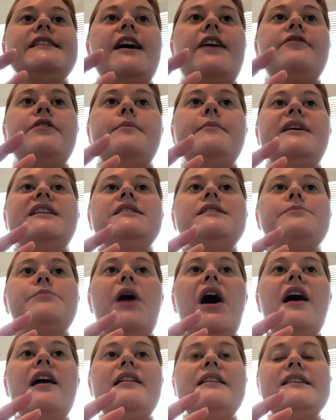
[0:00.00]
government's
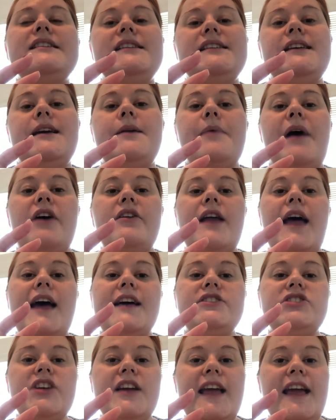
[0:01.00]
policy about
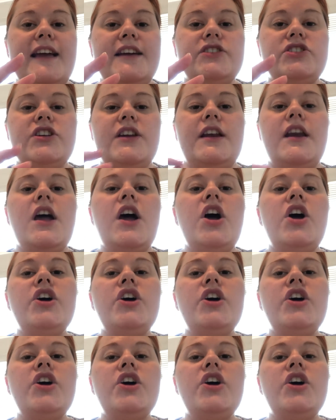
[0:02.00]
education?